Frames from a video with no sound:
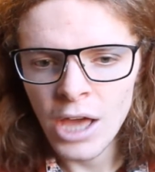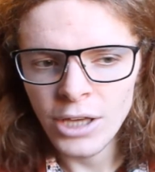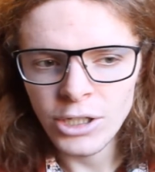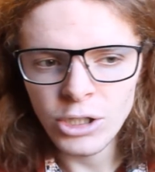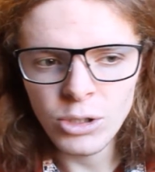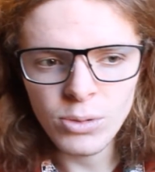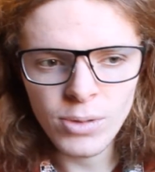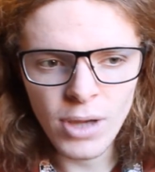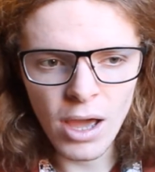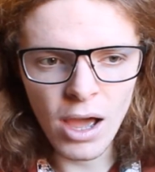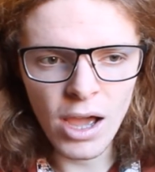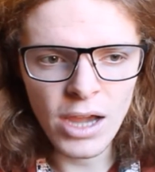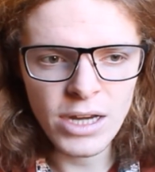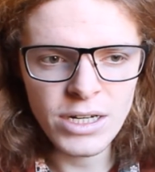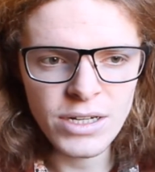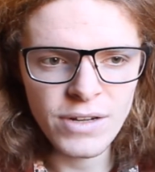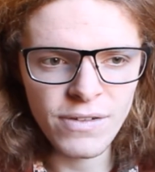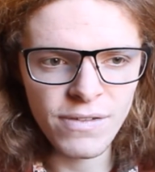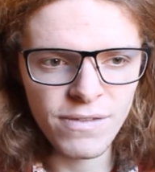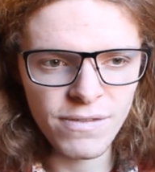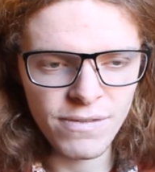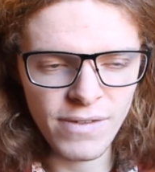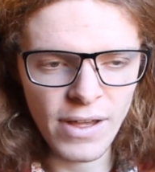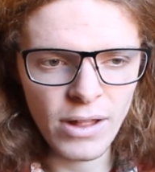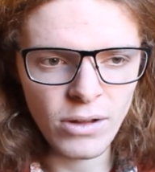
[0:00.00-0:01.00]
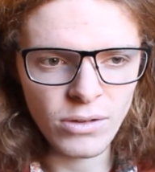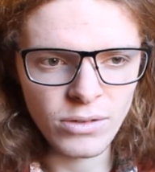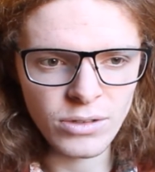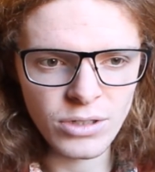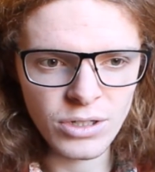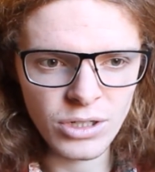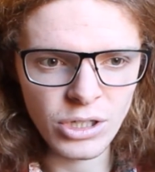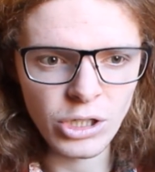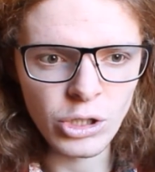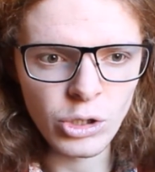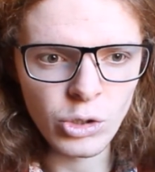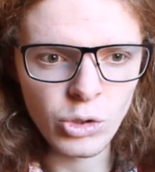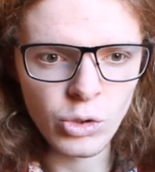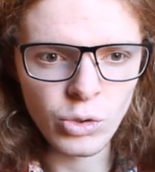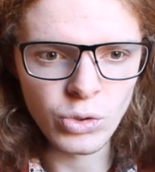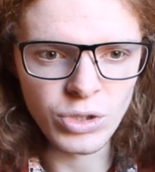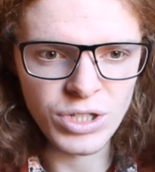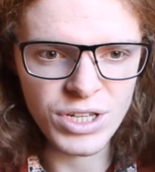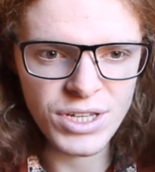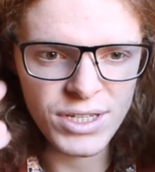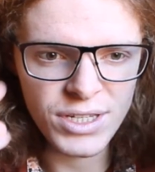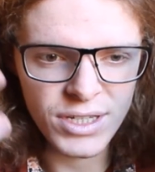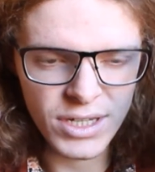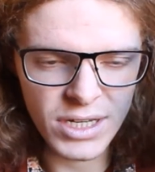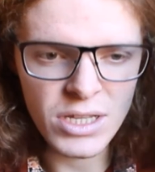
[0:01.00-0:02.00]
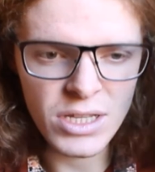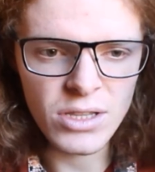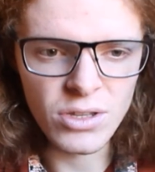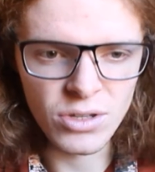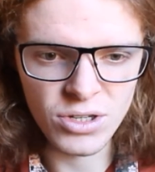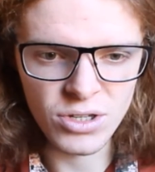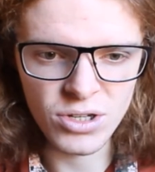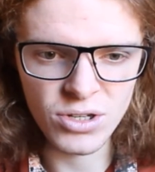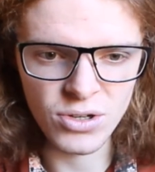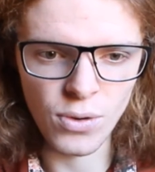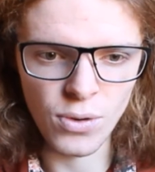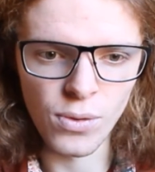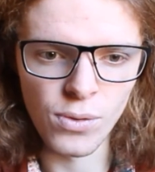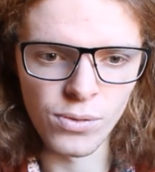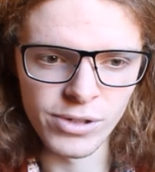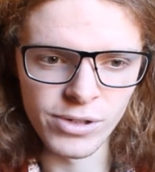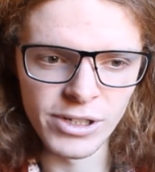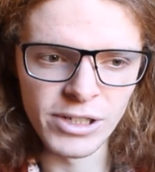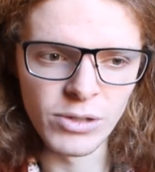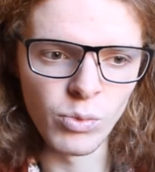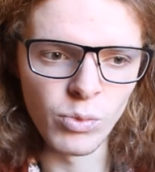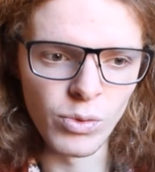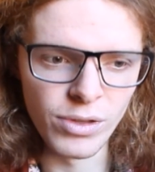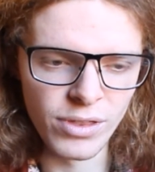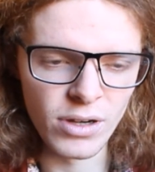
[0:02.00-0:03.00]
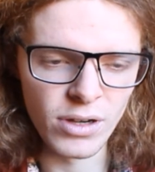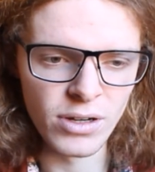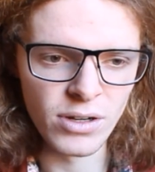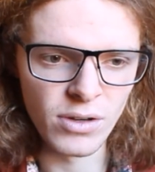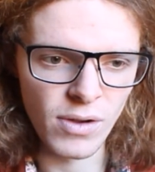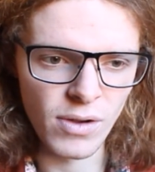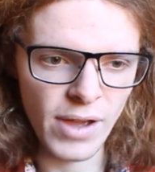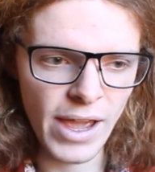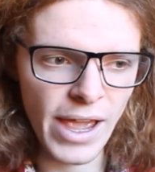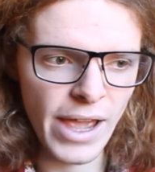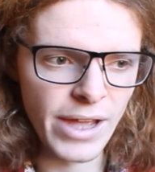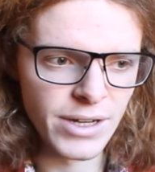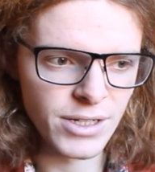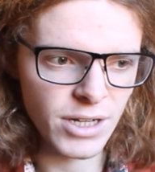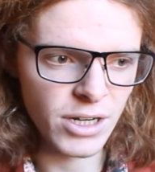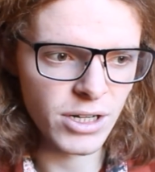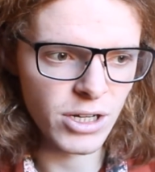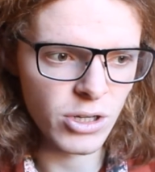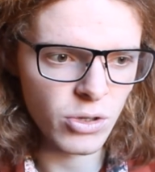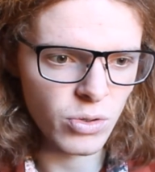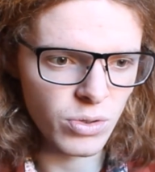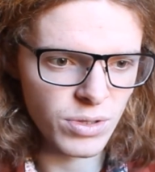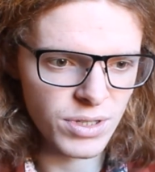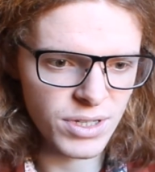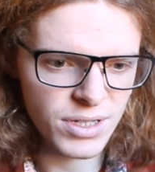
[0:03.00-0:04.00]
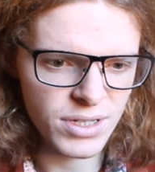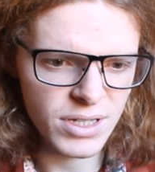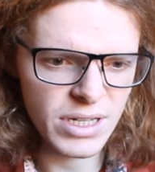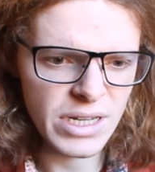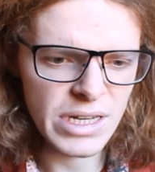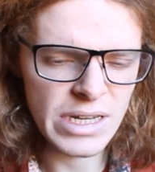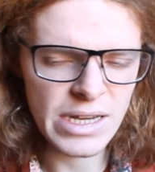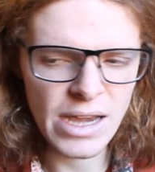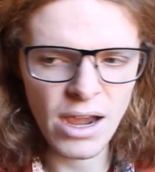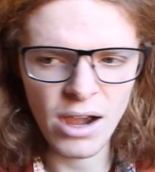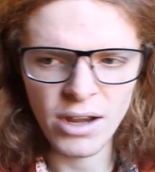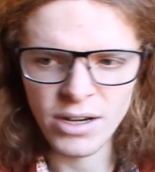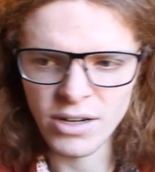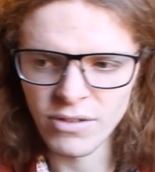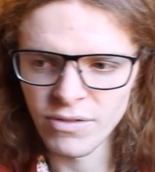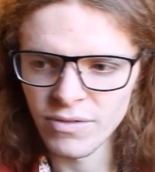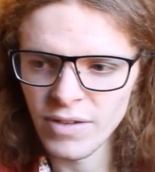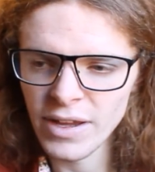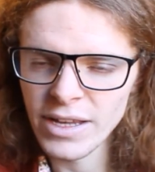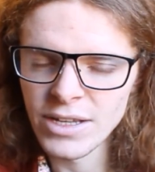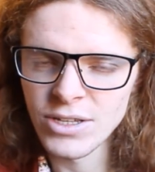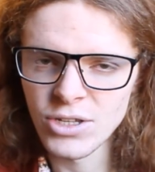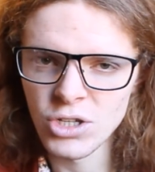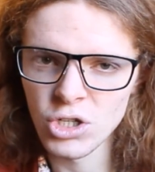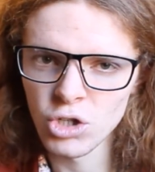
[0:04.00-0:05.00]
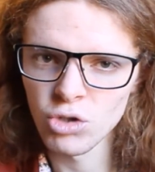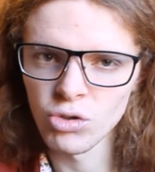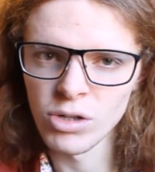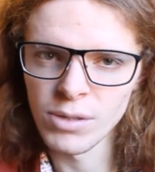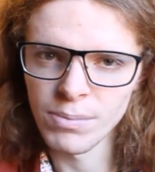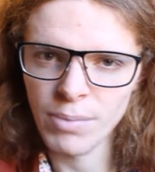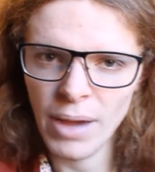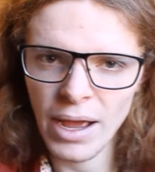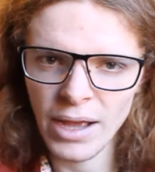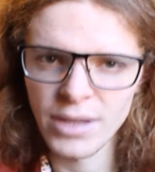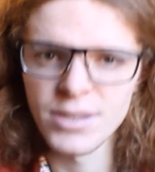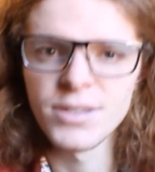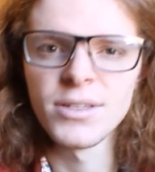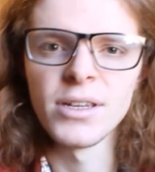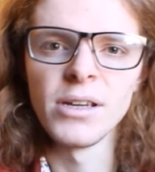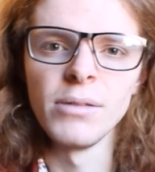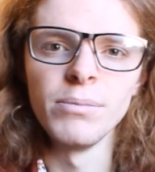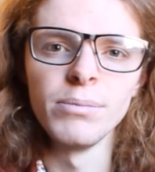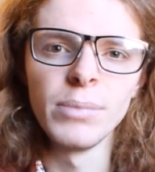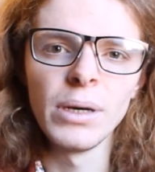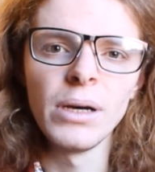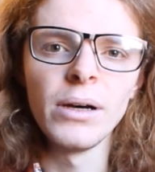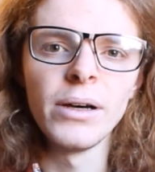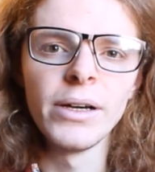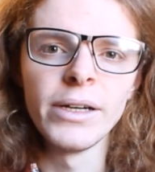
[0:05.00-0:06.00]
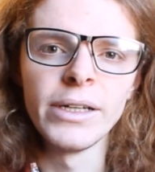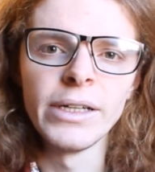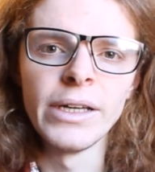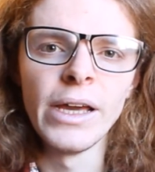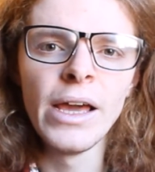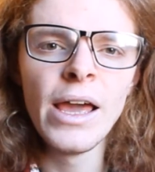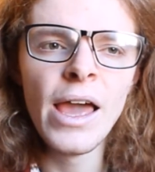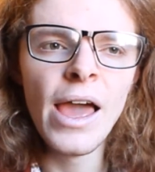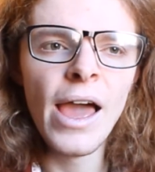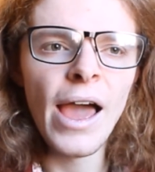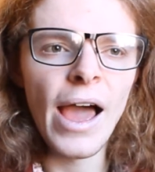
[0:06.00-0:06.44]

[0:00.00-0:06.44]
you kind of felt that you could see the story within your head and you could see kind of history passing by